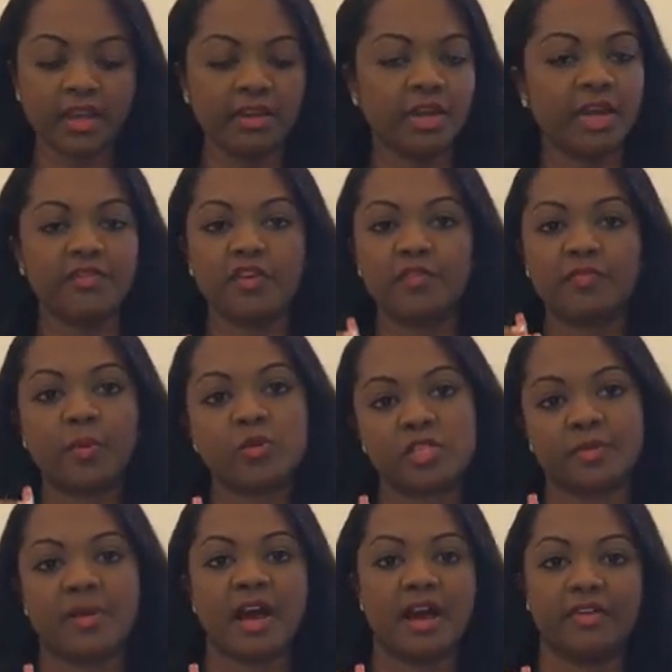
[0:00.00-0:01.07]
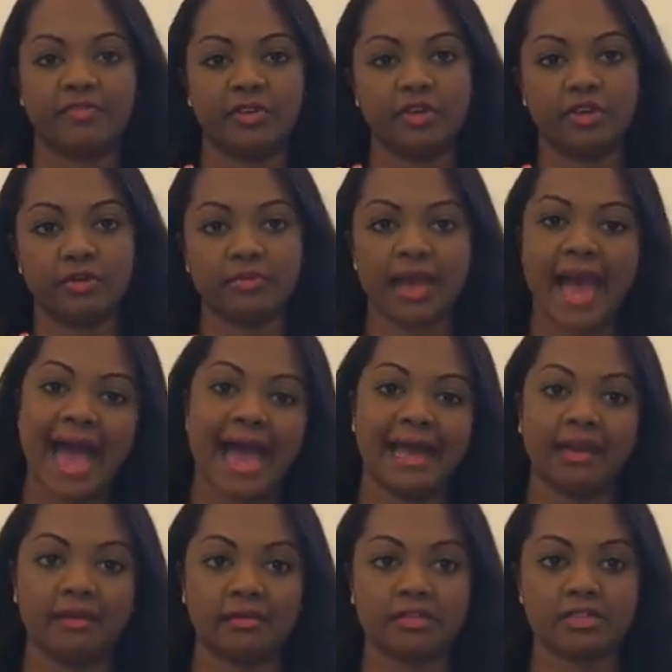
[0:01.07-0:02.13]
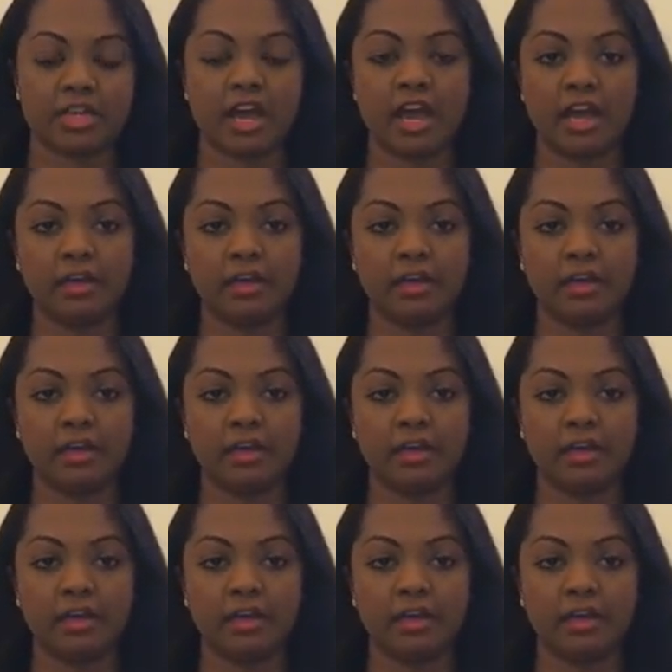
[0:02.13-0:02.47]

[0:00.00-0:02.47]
you know, if you've bought a perfume and